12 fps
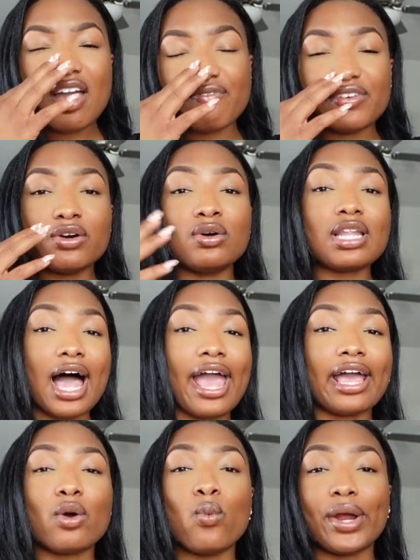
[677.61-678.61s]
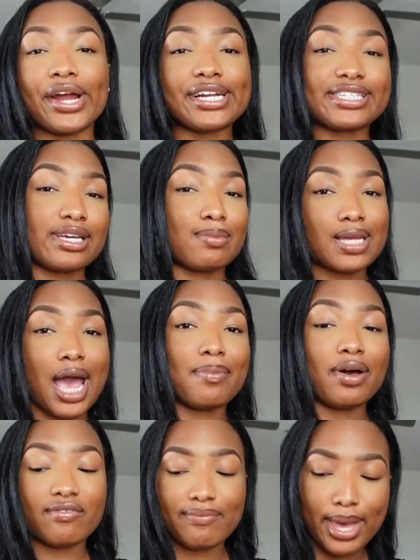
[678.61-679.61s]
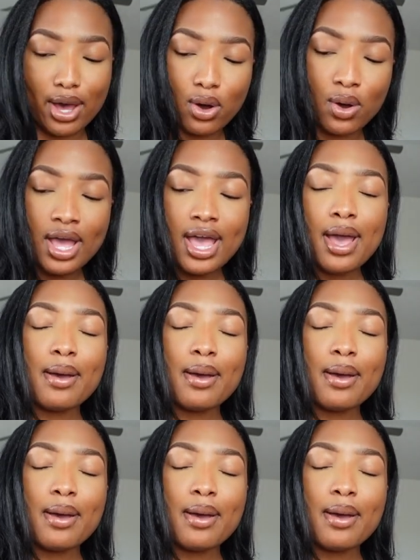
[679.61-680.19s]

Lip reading: feel like wearing some type of belt,